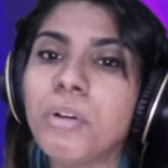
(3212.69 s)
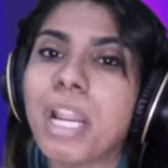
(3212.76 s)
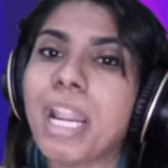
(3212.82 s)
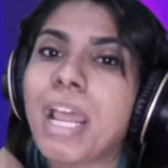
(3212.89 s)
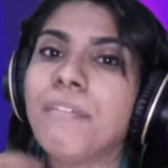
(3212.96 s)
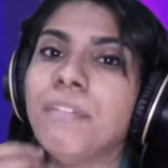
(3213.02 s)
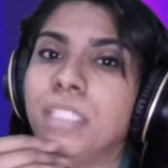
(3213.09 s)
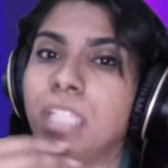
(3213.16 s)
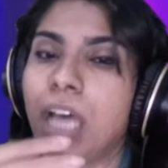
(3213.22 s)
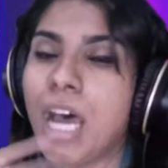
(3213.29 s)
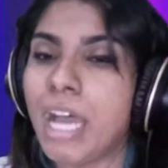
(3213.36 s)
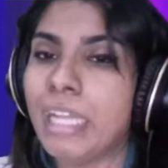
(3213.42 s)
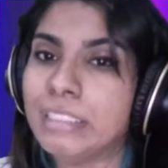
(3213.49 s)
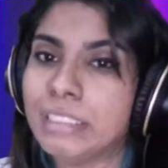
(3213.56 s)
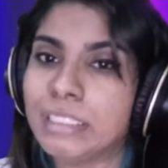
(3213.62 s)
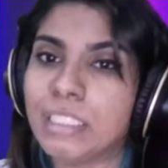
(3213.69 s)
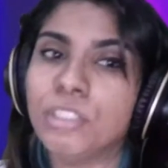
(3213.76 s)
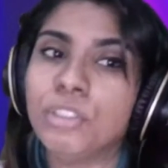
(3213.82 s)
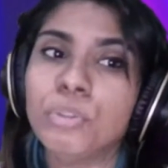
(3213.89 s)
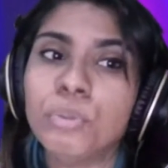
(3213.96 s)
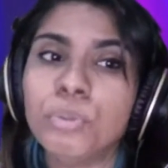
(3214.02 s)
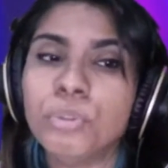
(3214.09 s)
and I will answer
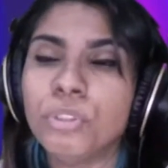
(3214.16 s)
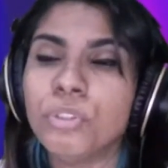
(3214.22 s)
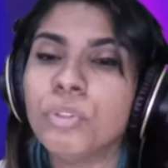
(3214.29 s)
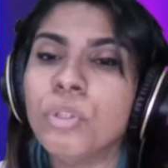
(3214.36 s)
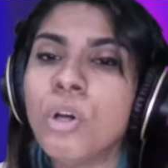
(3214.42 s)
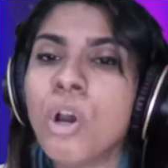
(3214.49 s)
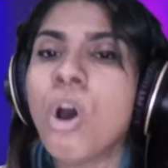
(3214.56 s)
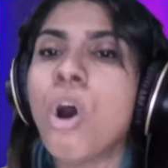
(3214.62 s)
to you,